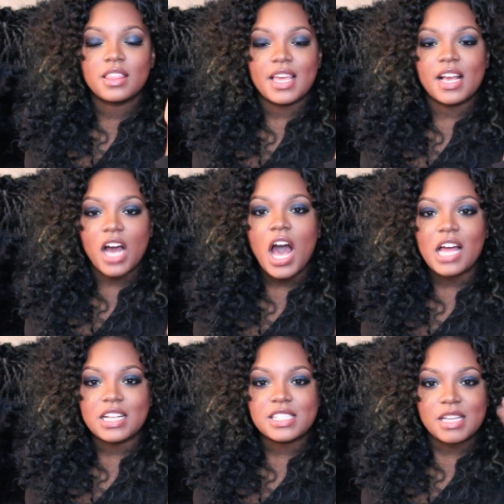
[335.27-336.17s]
Thank
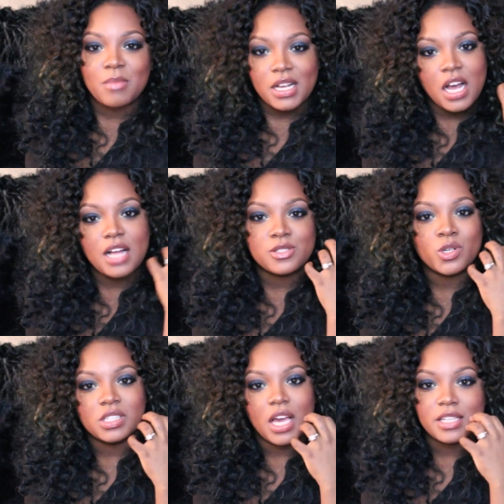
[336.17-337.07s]
God it's in my
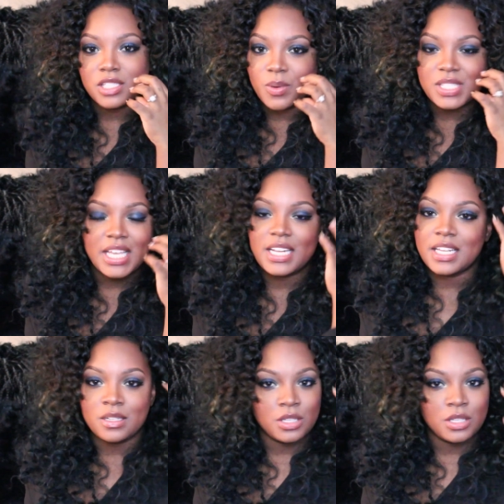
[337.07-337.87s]
contour line, so it's hidden,